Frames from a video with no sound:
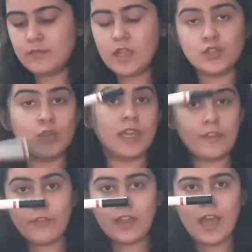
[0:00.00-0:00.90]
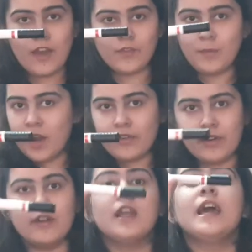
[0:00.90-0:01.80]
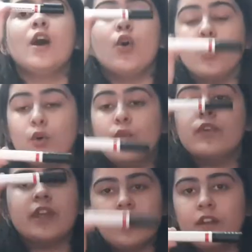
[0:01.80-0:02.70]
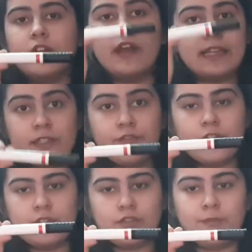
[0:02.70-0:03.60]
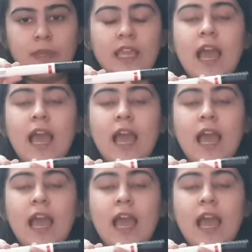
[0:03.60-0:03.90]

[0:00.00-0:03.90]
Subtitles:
So if I have a marker over here right in front of me,